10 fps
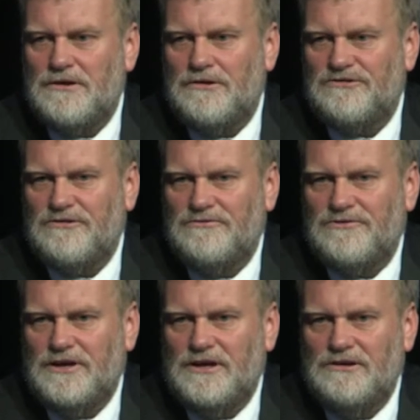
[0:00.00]
areas of
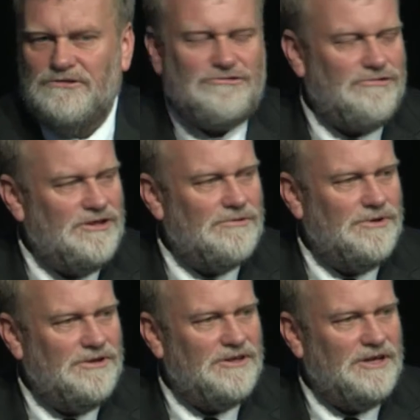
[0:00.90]
the industry that
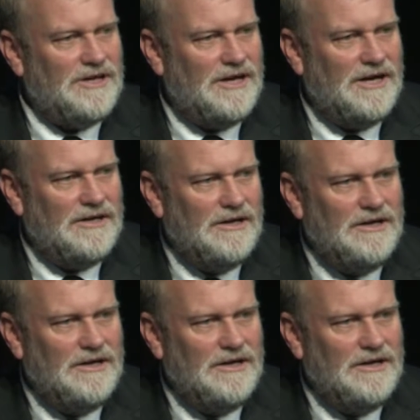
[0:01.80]
we think are